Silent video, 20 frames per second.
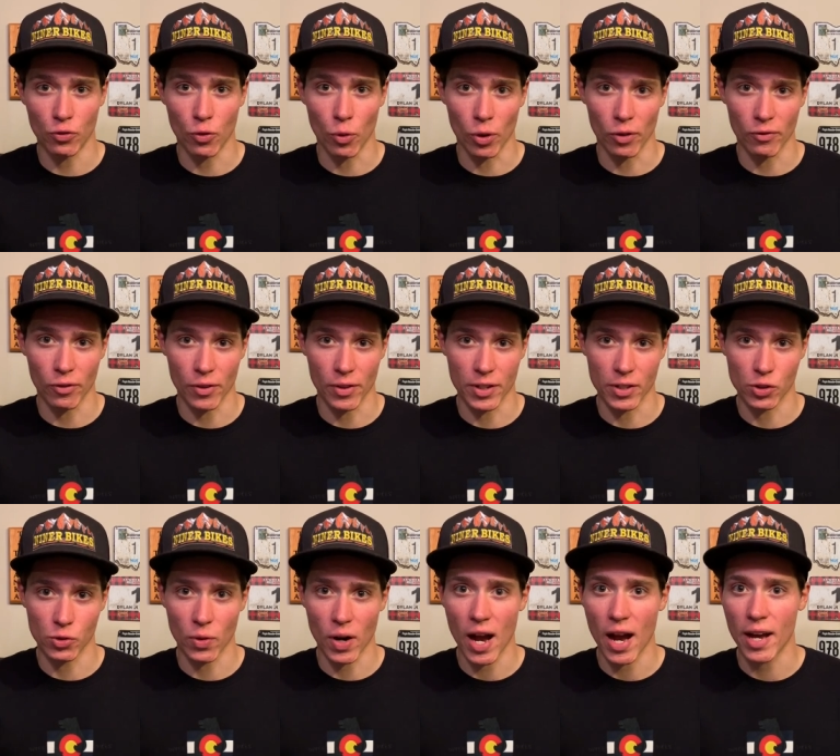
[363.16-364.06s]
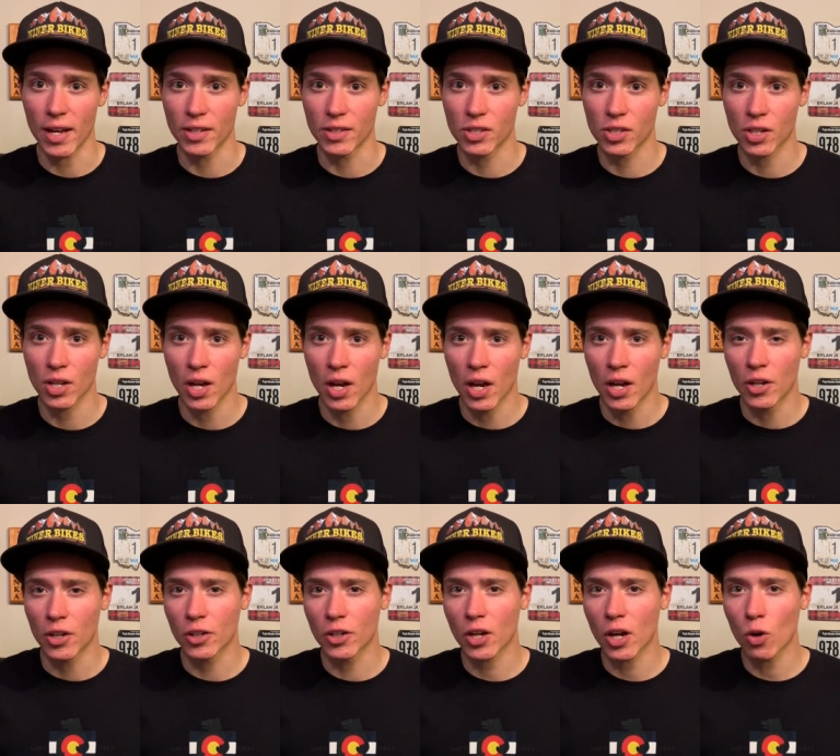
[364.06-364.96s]
for for these rides.
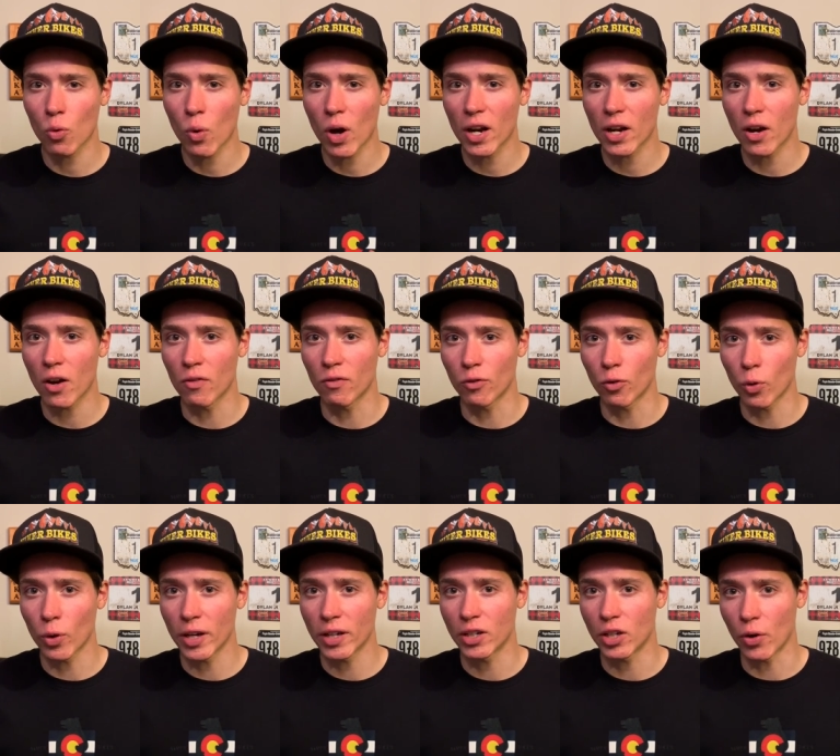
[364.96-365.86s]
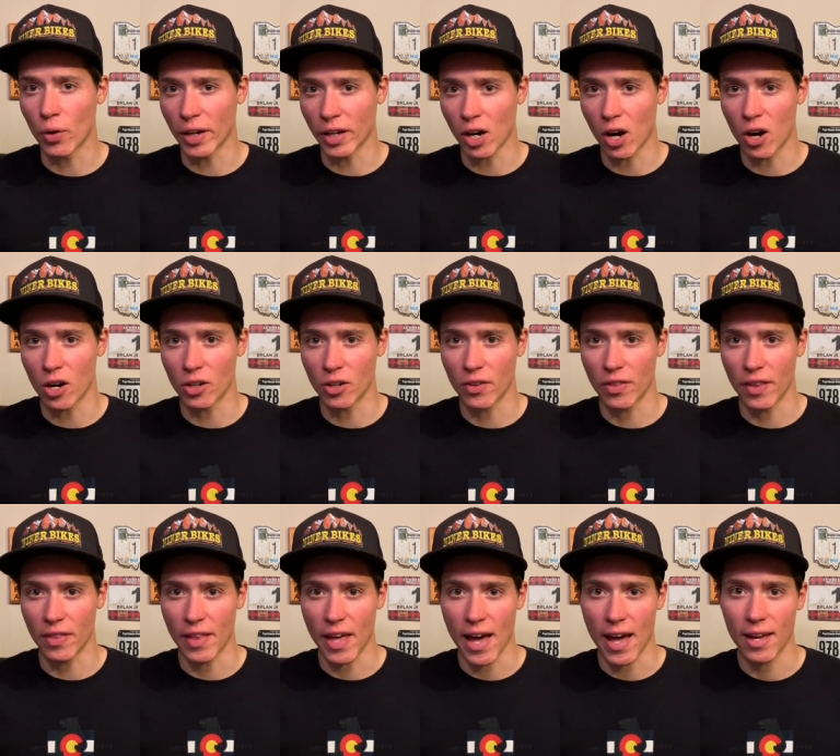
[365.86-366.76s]
You're going to want to avoid going harder
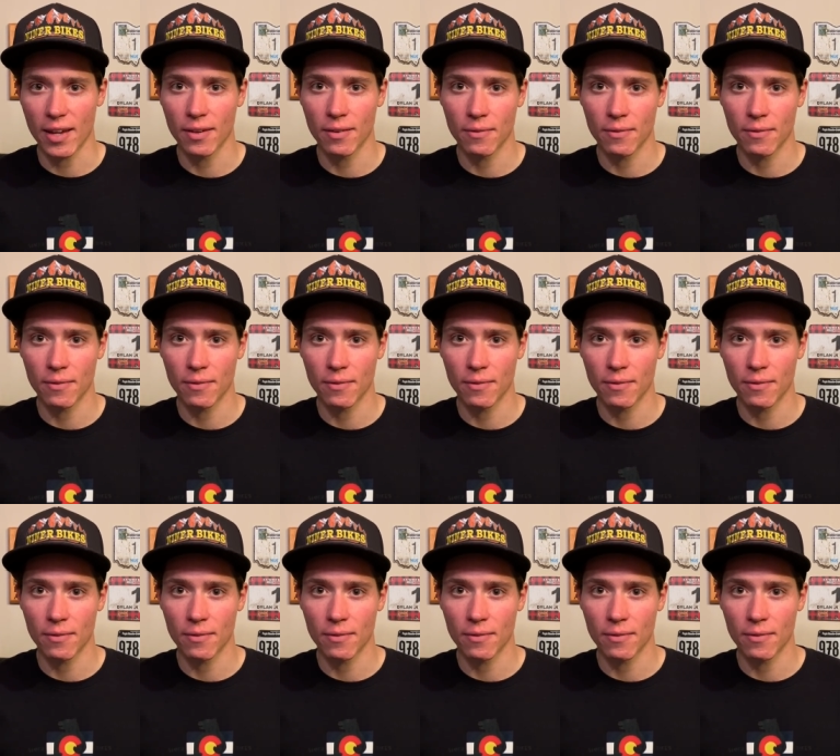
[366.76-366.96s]
than that.